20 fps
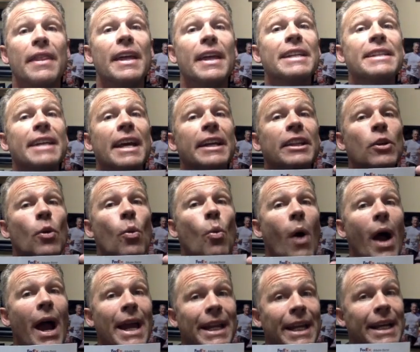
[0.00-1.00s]
Then take the
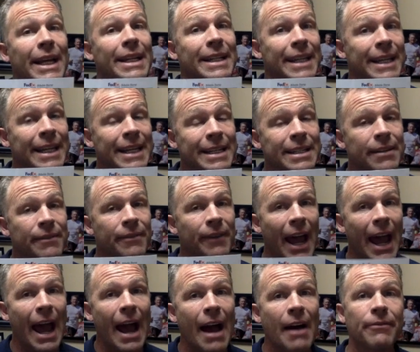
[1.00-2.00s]
white adhesive
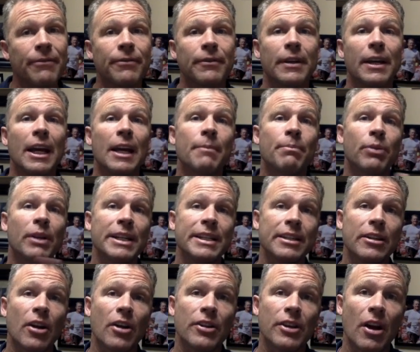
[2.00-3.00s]
half and place
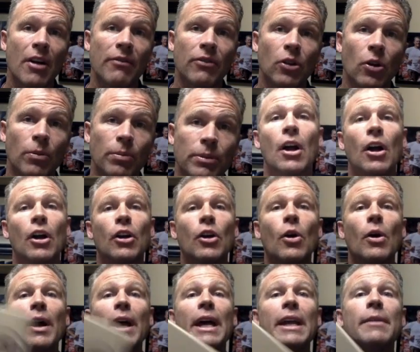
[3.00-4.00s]
it on the envelope.
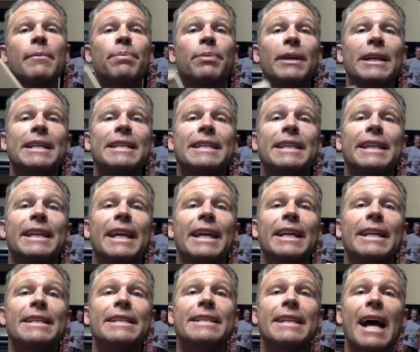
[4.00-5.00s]
Go ahead and place the
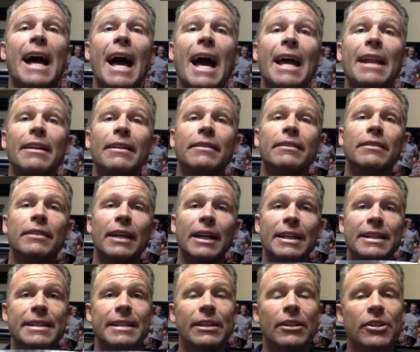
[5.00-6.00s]
kit inside
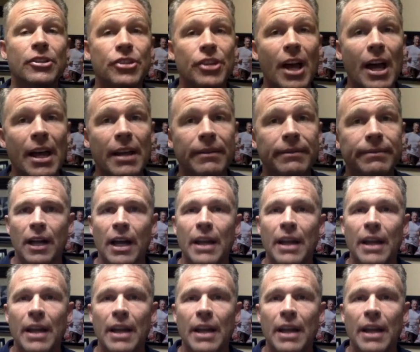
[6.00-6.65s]
and seal it shut.